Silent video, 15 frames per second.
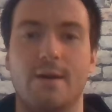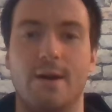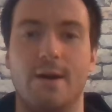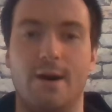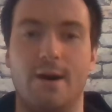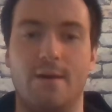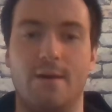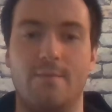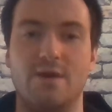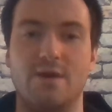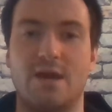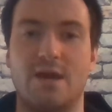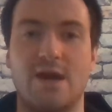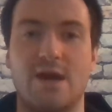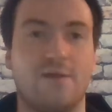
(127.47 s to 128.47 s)

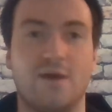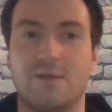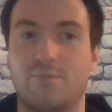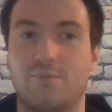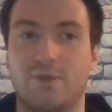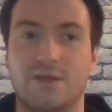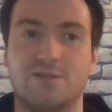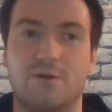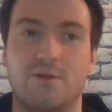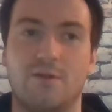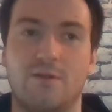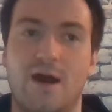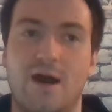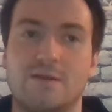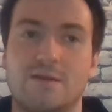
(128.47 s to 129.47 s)
And I like Bledsoe a
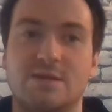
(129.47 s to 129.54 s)
lot.